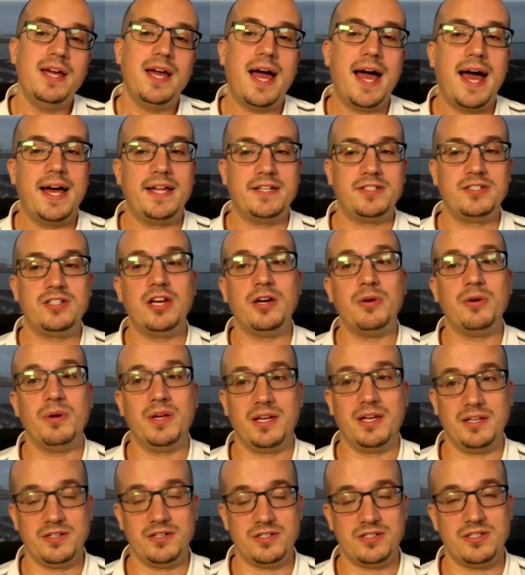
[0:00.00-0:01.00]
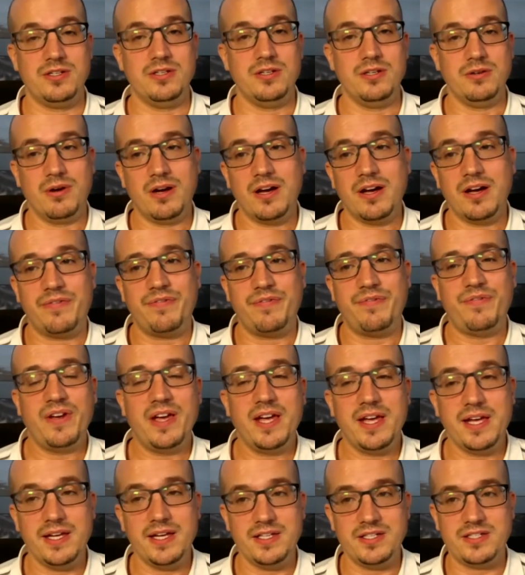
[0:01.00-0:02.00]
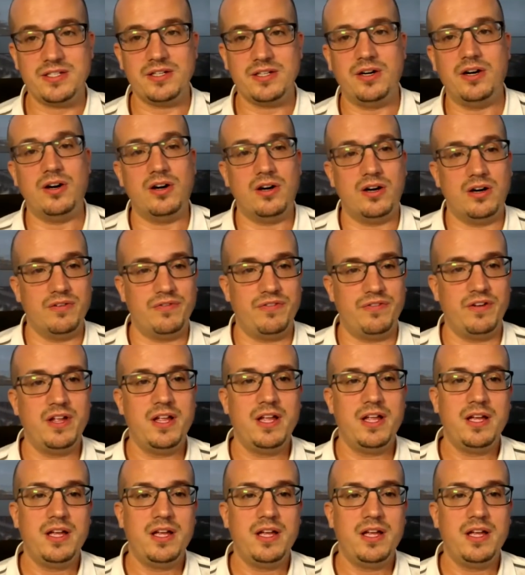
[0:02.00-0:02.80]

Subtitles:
and going into a phase of